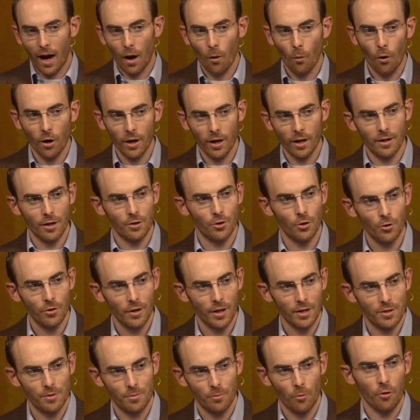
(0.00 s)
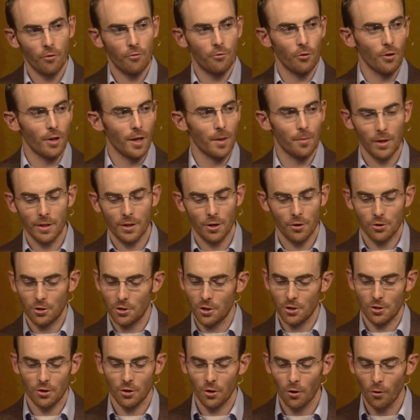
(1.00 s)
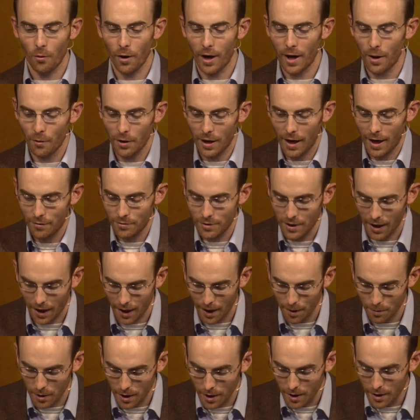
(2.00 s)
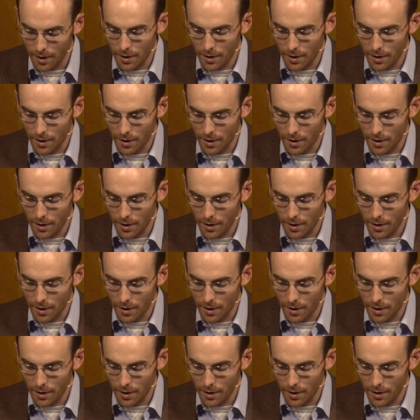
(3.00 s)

I, wanted to do this more fully, but there's just no way we'd have time.